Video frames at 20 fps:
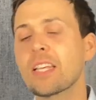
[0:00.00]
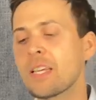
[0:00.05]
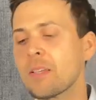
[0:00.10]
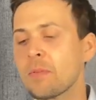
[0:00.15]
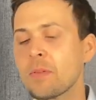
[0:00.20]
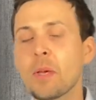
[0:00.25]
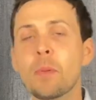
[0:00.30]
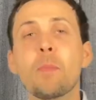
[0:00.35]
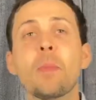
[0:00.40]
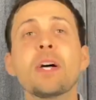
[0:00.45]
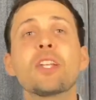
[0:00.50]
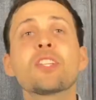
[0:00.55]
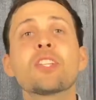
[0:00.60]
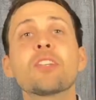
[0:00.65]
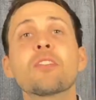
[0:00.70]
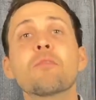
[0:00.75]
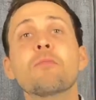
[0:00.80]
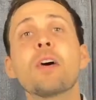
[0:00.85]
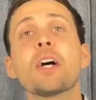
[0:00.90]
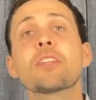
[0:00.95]
it, it
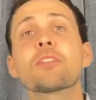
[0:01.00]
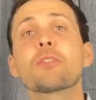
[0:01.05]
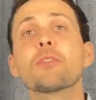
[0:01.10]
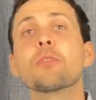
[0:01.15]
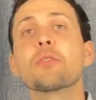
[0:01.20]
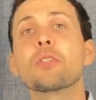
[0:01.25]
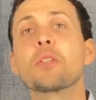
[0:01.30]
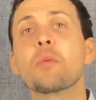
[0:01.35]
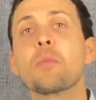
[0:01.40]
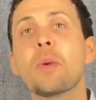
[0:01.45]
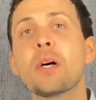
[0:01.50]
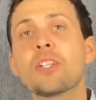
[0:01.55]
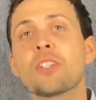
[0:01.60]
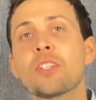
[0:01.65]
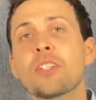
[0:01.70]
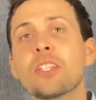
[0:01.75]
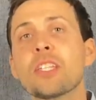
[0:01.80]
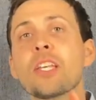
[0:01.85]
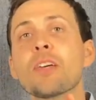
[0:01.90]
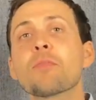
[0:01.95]
mentioned vessels, it
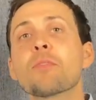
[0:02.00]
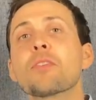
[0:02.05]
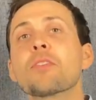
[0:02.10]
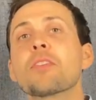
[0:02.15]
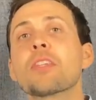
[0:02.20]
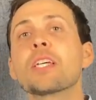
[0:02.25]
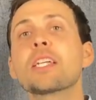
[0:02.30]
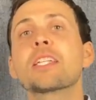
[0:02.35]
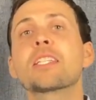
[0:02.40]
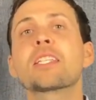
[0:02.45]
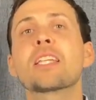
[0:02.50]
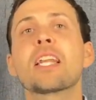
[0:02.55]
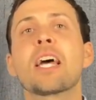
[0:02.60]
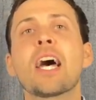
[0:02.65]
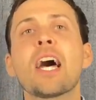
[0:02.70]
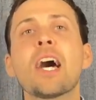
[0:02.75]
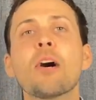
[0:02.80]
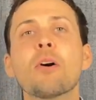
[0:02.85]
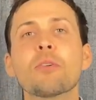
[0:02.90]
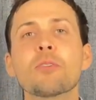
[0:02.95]
mentioned different things in a
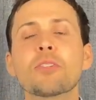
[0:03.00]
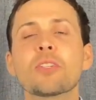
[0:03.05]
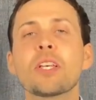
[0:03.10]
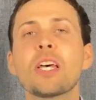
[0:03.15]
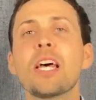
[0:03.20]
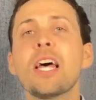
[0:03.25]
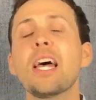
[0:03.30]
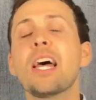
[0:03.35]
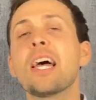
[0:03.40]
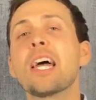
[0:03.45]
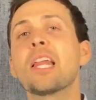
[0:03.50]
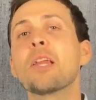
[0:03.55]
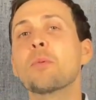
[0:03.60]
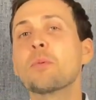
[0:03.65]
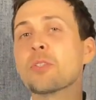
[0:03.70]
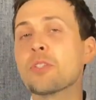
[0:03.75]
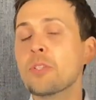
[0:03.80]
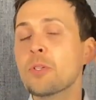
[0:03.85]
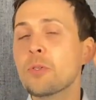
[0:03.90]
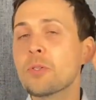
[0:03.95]
house and it
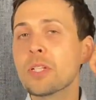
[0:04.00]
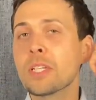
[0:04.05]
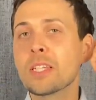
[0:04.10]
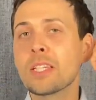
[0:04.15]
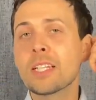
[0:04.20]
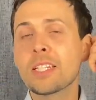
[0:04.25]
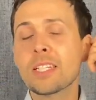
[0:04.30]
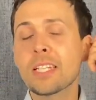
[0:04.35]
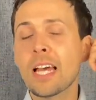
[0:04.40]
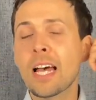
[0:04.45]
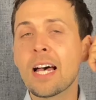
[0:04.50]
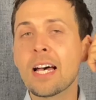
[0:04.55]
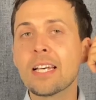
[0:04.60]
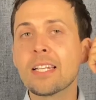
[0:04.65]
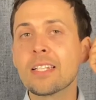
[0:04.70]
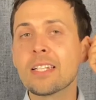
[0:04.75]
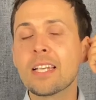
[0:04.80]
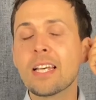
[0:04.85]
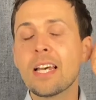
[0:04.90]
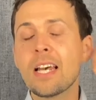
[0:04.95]
was using this
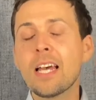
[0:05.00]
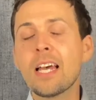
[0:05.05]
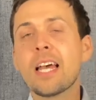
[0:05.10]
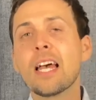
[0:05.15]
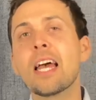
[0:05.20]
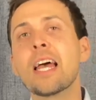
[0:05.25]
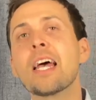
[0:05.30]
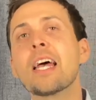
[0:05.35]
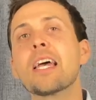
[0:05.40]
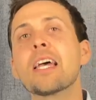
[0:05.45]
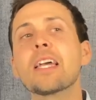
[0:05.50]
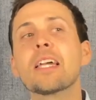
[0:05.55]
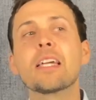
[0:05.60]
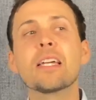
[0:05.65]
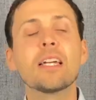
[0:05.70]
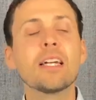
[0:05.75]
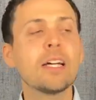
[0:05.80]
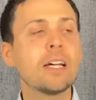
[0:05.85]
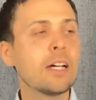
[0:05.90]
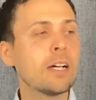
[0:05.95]
as a
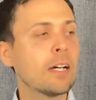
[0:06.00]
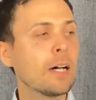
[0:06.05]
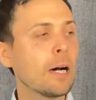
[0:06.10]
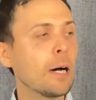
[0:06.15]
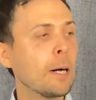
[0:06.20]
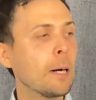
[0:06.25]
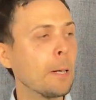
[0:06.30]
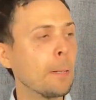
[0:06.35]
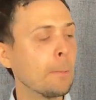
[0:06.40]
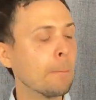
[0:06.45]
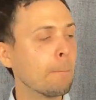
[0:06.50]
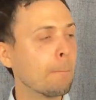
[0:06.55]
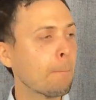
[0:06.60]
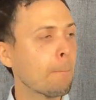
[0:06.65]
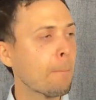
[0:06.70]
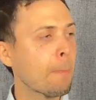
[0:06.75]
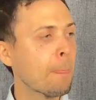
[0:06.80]
um,